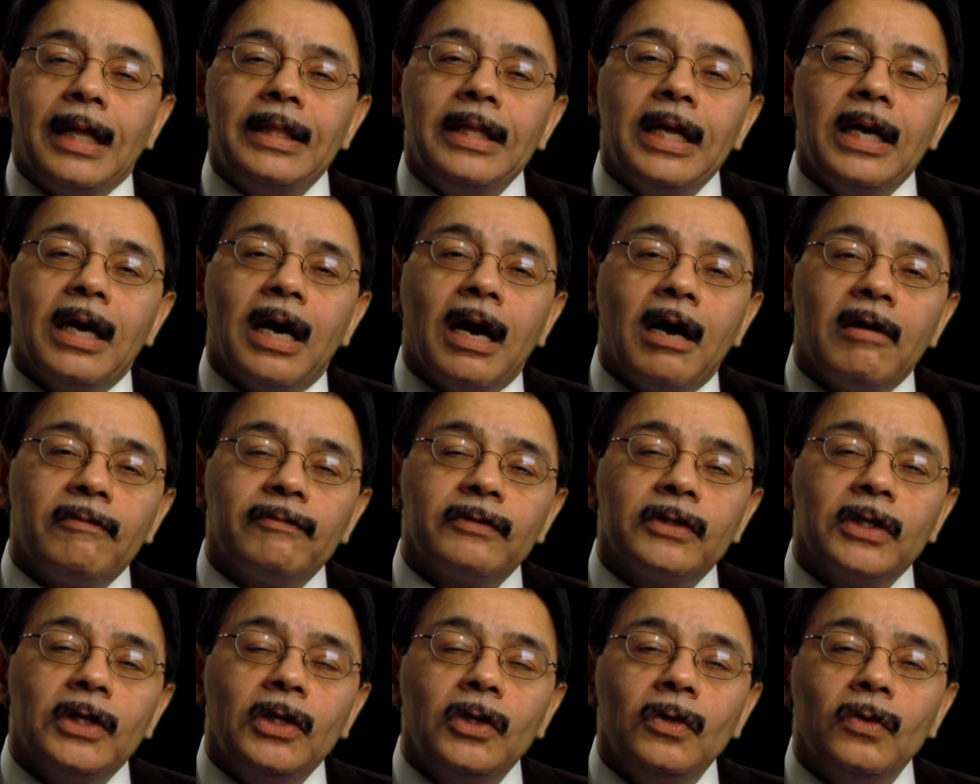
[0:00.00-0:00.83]
And the
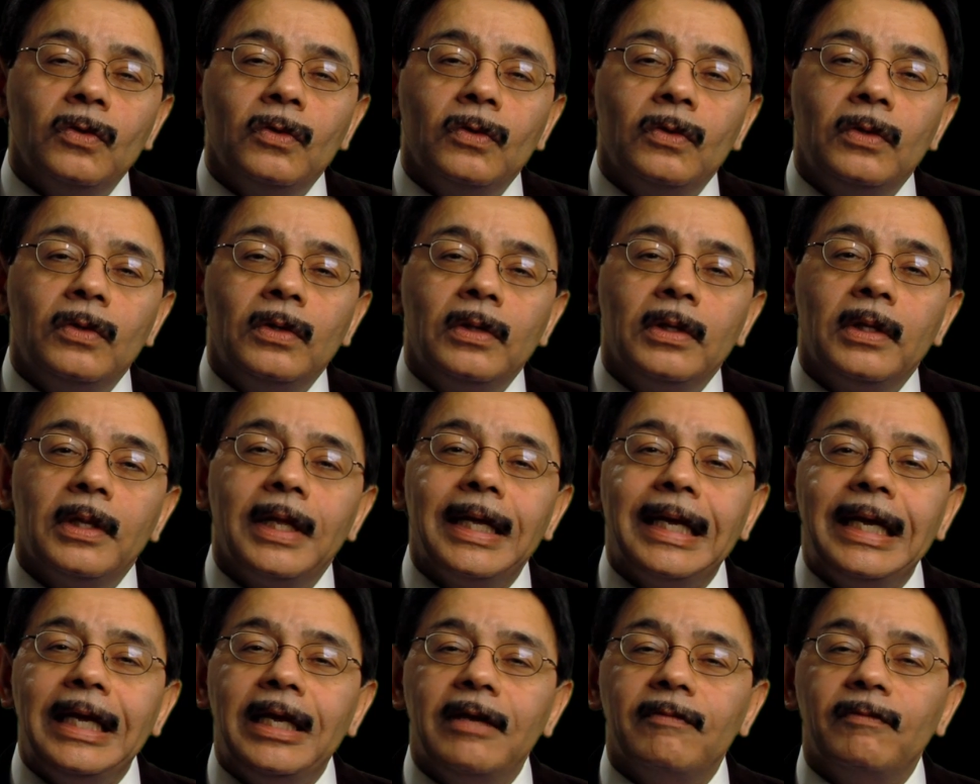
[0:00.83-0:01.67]
afternoon,
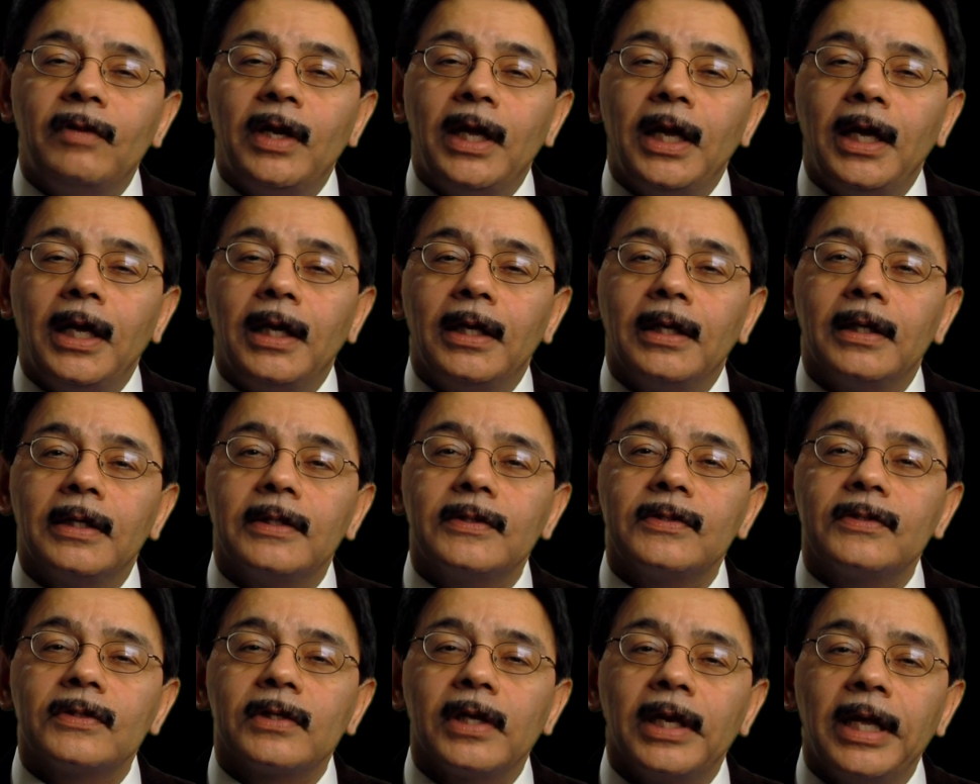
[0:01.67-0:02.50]
the evening
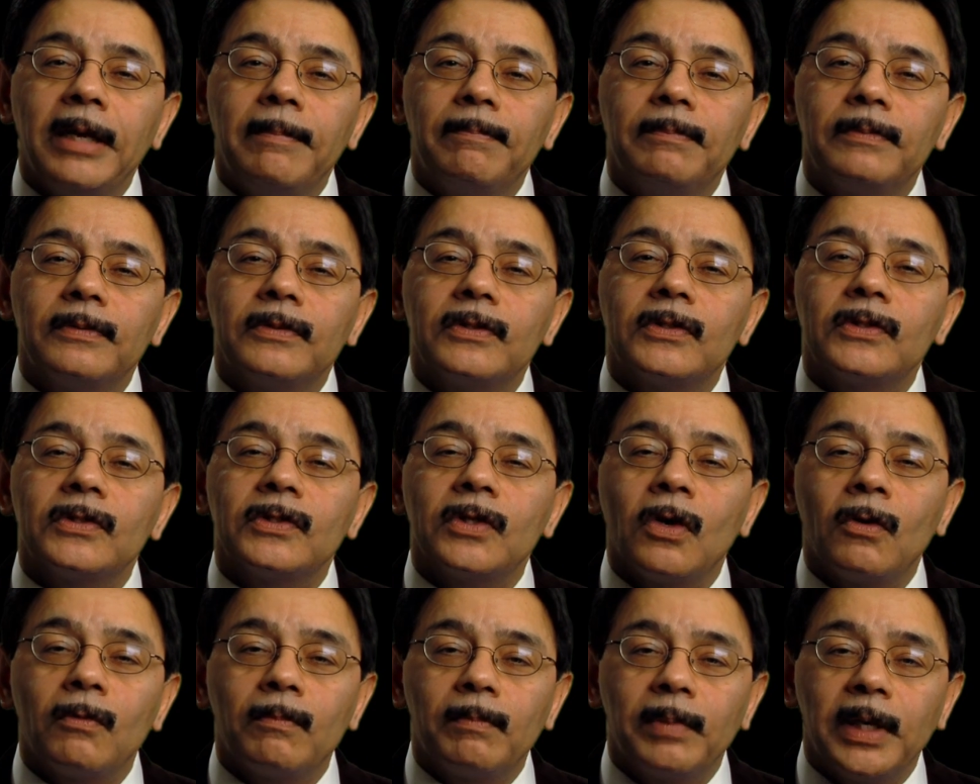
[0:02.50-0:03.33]
sleeps
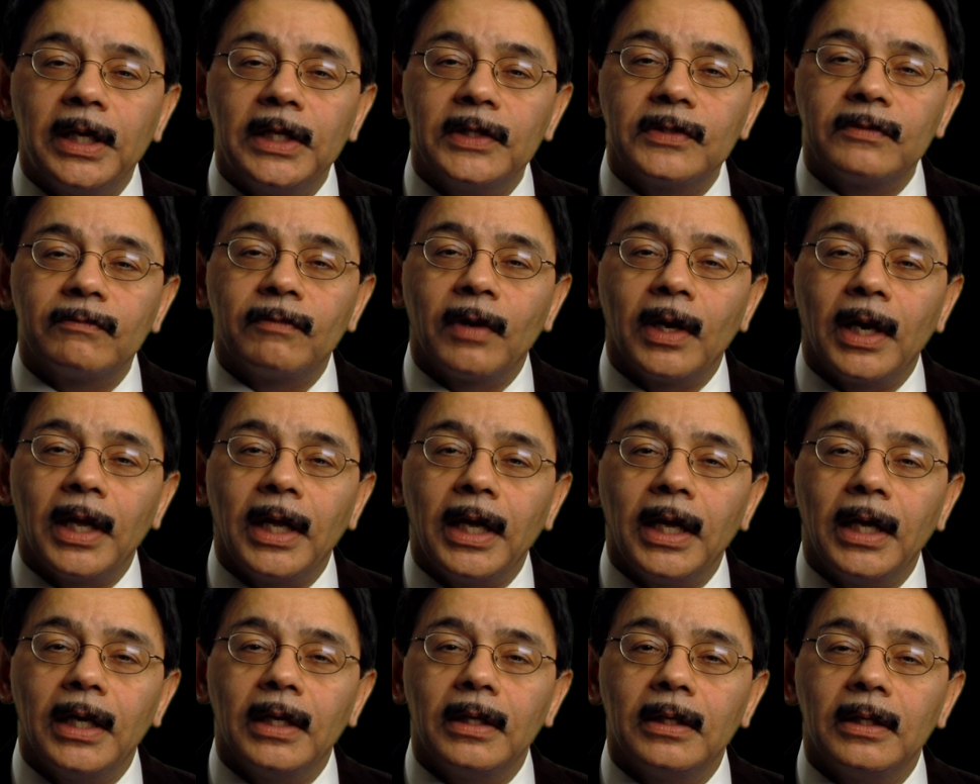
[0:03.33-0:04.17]
so
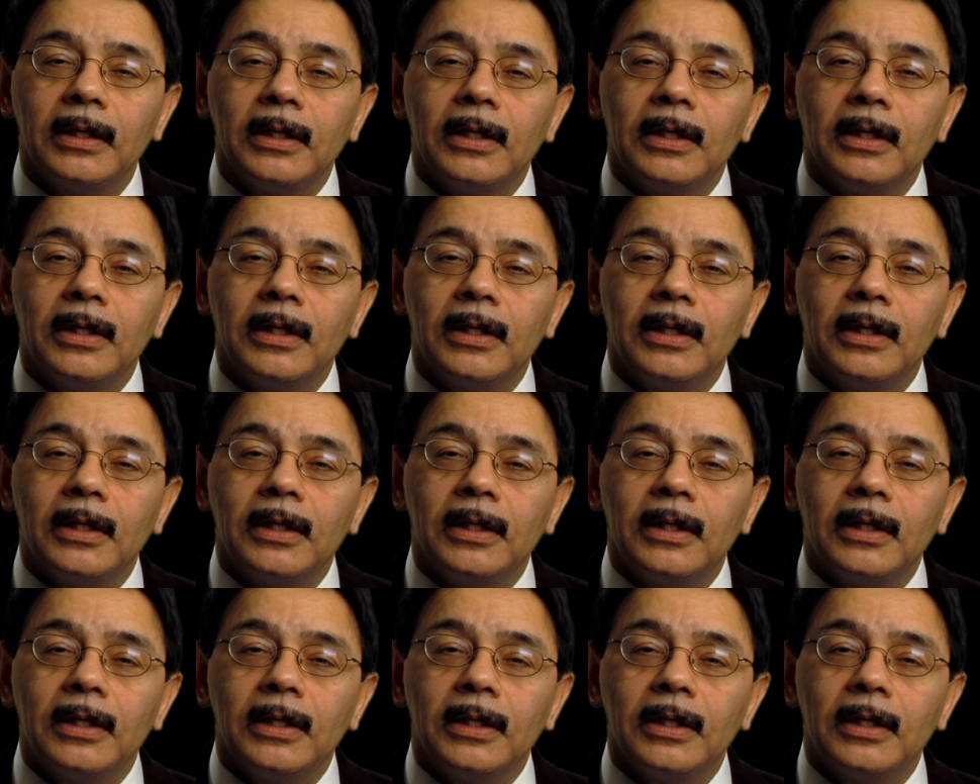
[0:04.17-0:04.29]
peacefully,